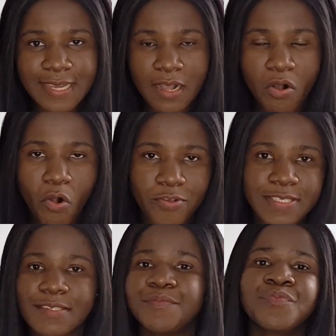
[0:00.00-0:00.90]

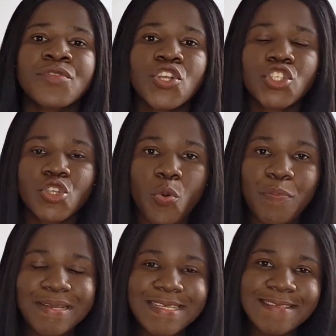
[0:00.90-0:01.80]
course. So
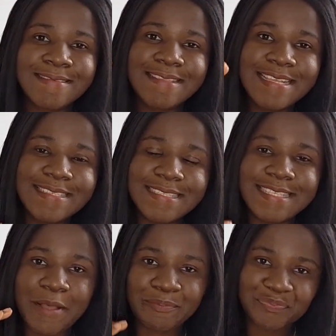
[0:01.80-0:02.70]
please list
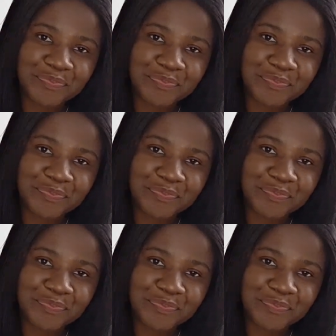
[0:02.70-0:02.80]
them